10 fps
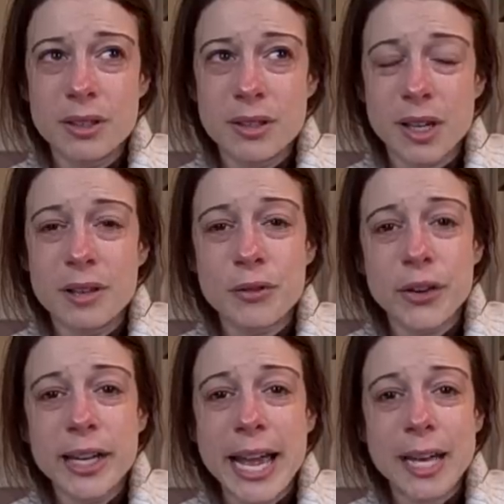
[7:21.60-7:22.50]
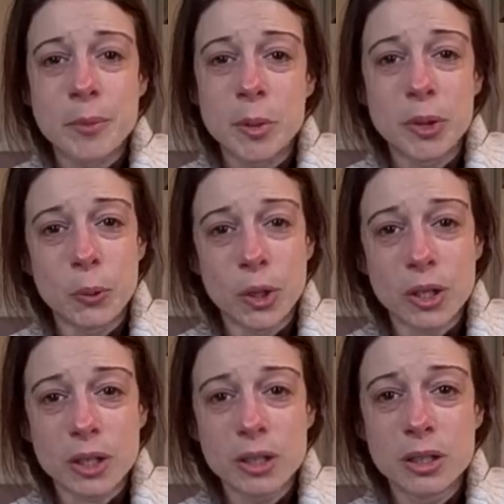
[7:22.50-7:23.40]
done very admirable
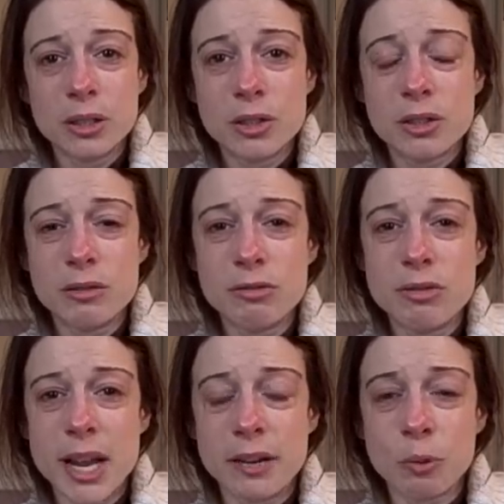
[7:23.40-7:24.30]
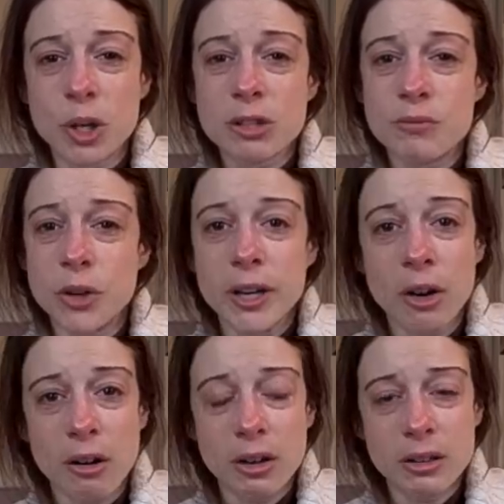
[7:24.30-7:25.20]
work and worked very
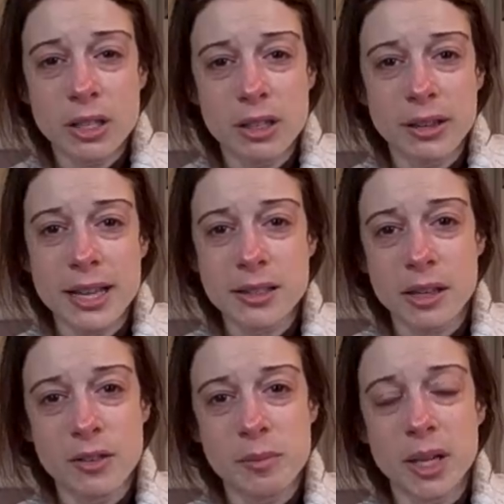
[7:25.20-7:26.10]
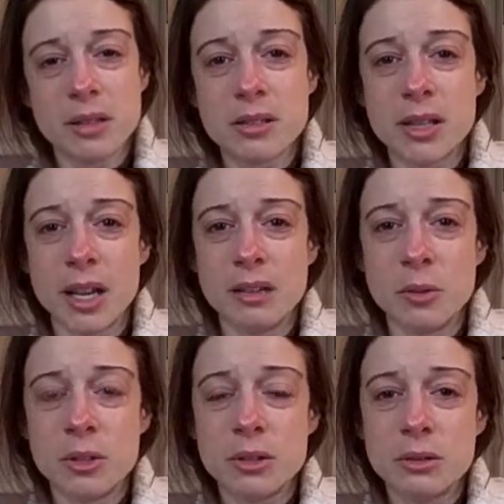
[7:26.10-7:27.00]
hard in the last 7 months,
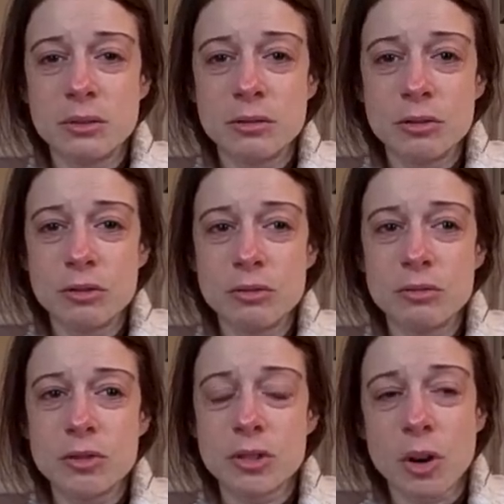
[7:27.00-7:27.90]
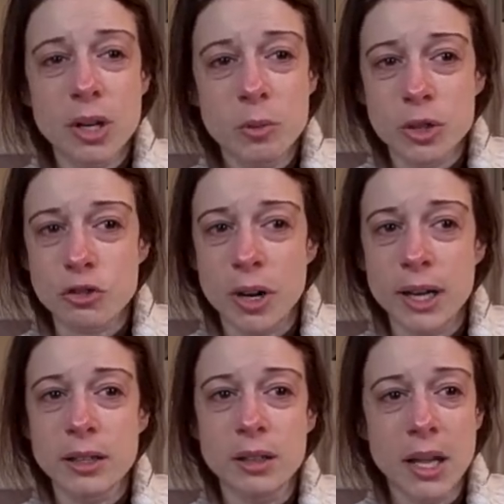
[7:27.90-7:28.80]
and started with
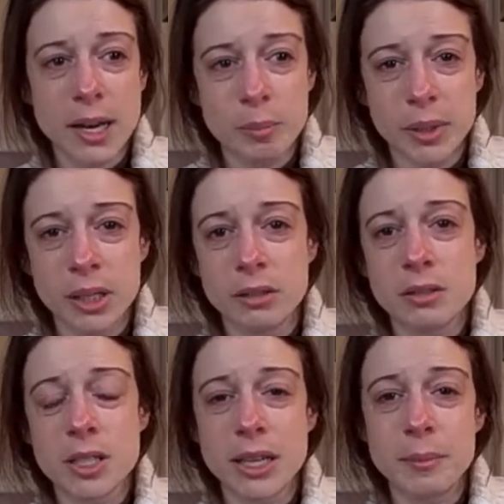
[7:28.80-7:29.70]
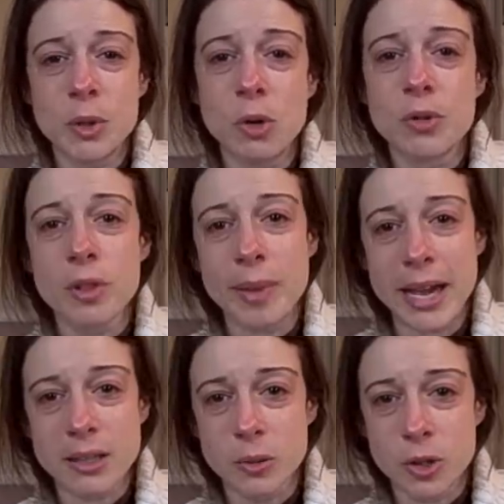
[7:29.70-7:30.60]
trying Klonopin to get me over the
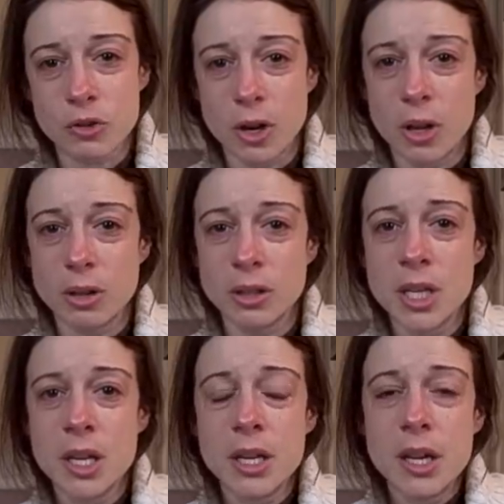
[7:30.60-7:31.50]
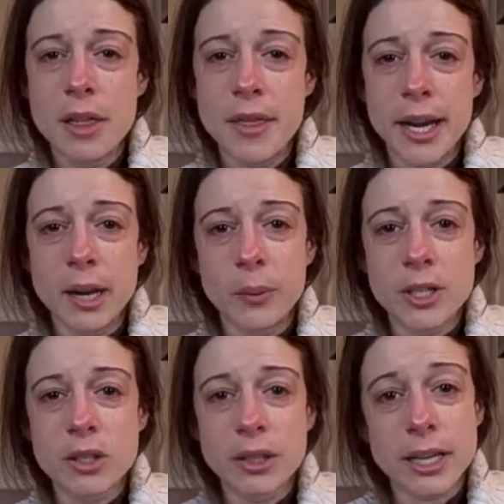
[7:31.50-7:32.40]
Paxil Withdrawal. Then I
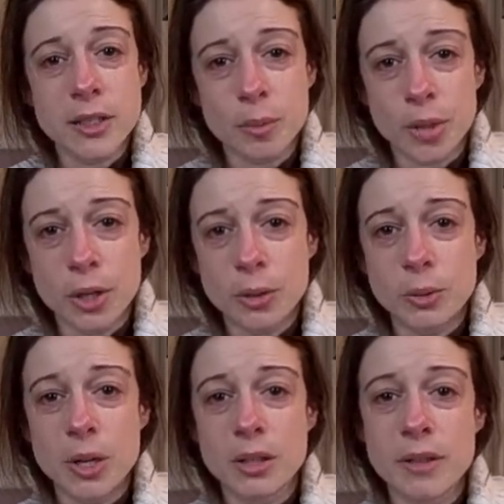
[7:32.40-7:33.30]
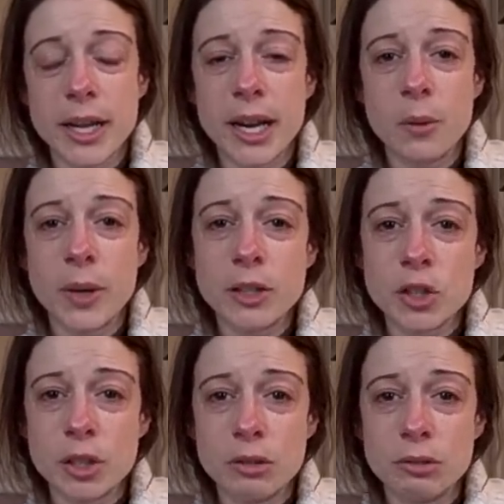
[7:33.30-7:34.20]
went to Lexapro. Then I went
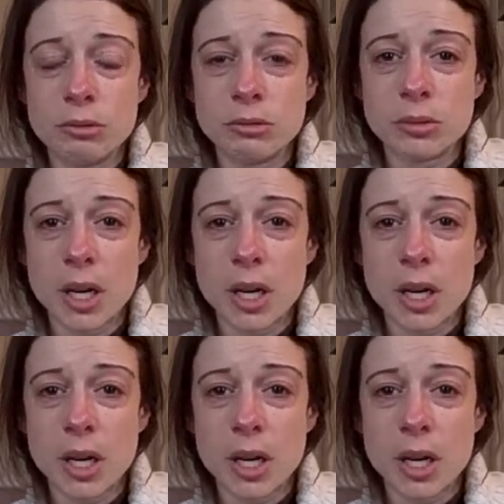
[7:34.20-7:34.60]
to